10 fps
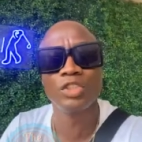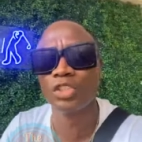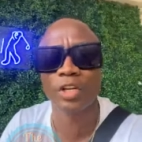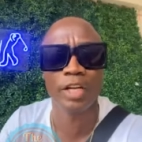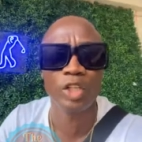
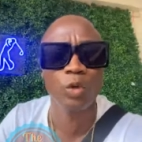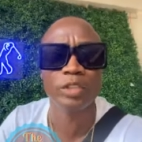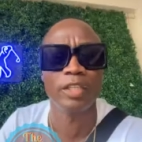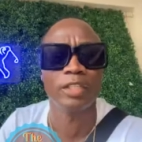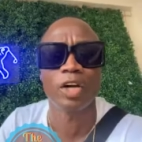None of the
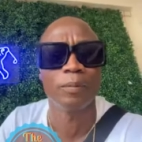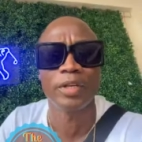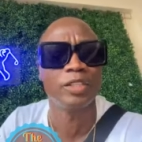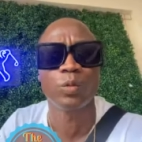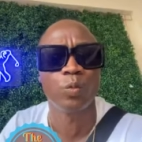utility
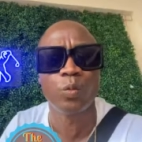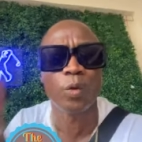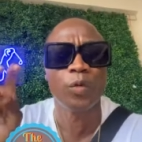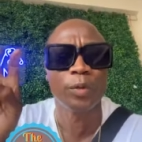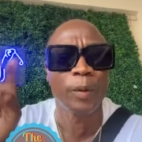companies
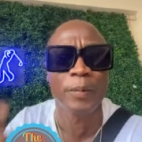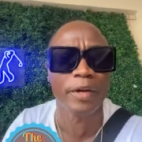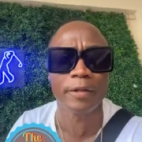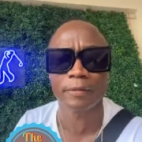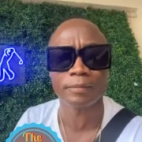weren't
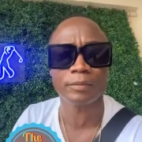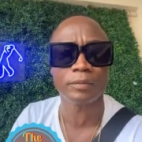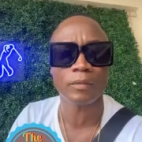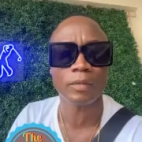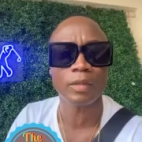prepared.
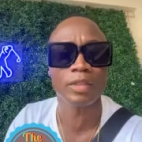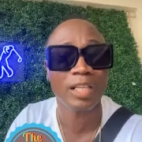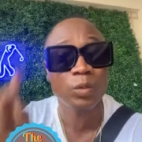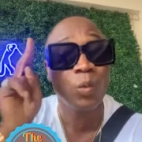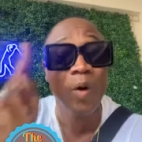
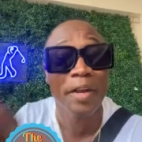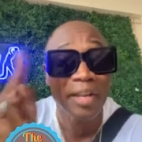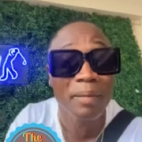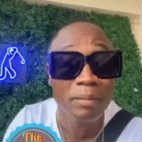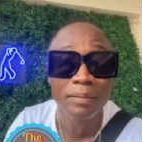Not one
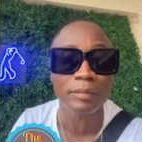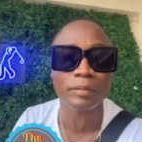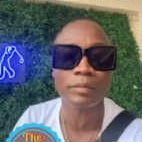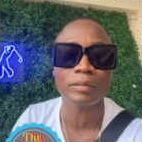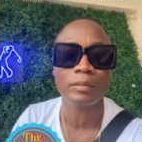of them.
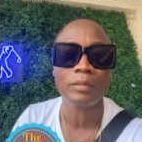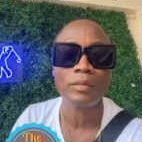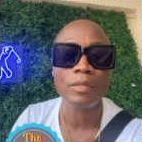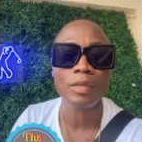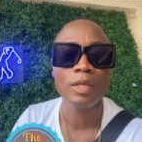
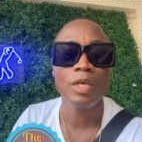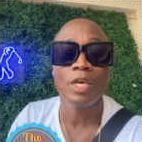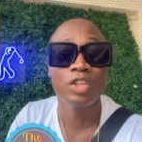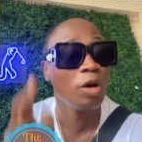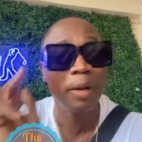
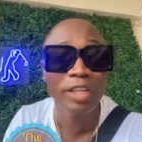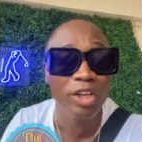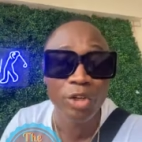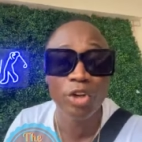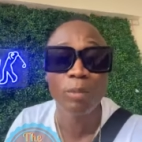Nobody
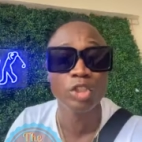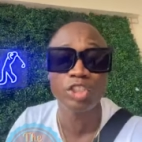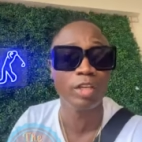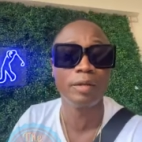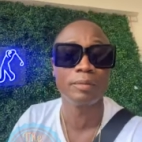not do no
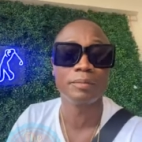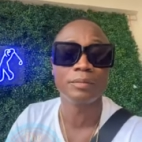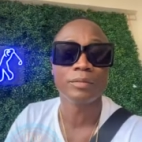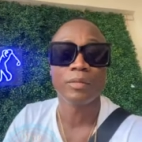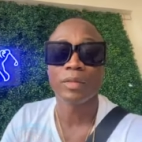bushing.
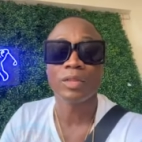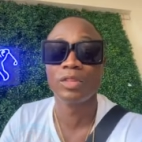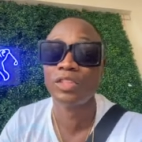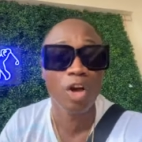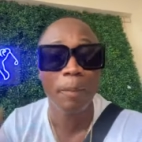
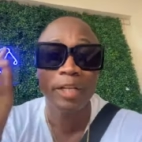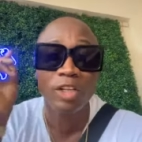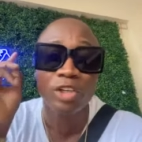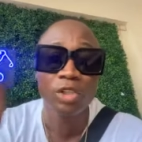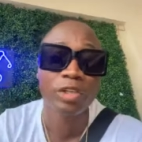
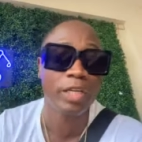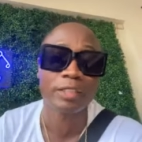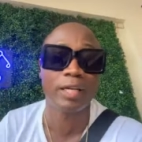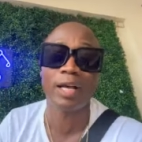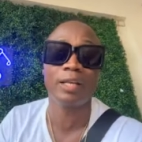Nobody not do nothing
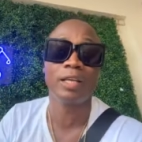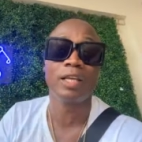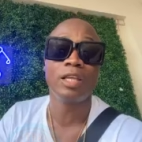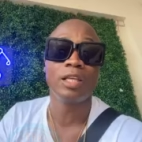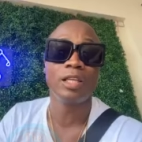at all.
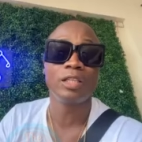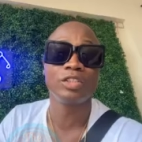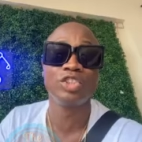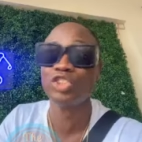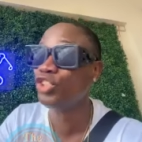
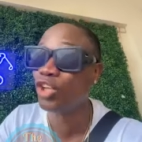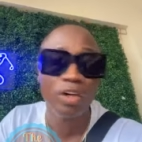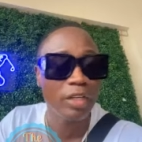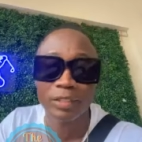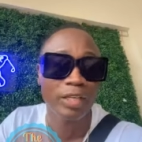
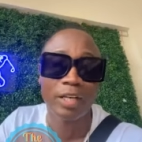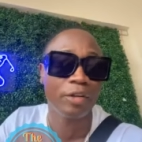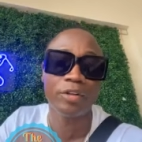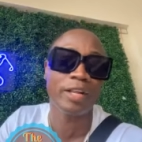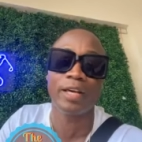Not, not
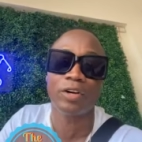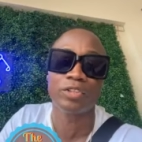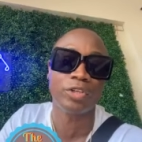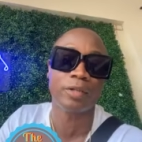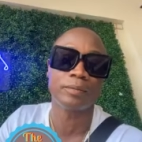all of in our
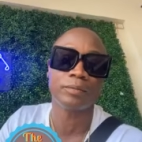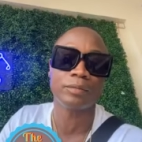country.